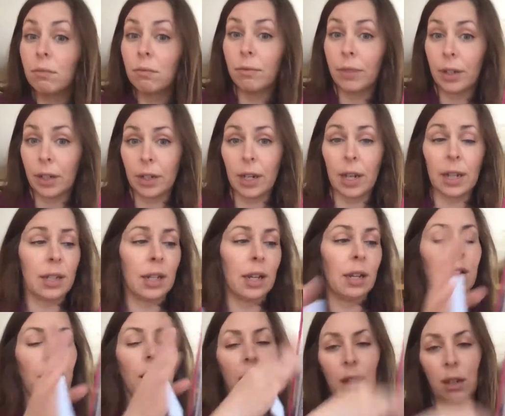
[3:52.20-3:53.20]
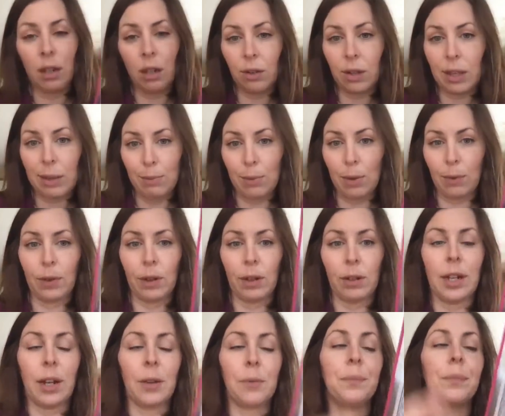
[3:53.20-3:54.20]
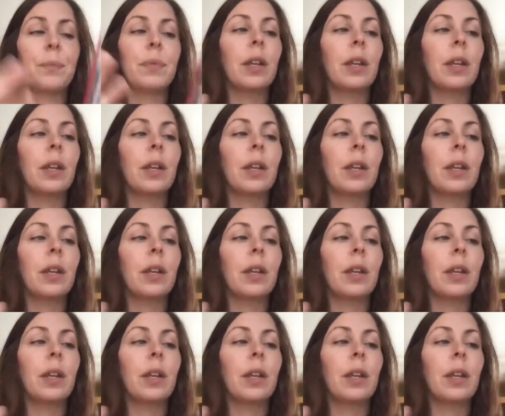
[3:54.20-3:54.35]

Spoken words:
Fantastic. And then you keep moving on down.